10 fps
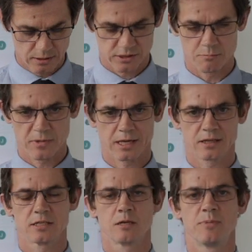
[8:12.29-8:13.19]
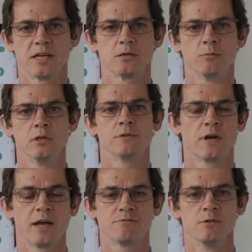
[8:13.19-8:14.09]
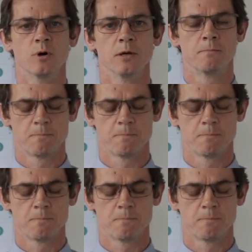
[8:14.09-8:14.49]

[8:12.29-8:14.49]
to make this a better world for everyone.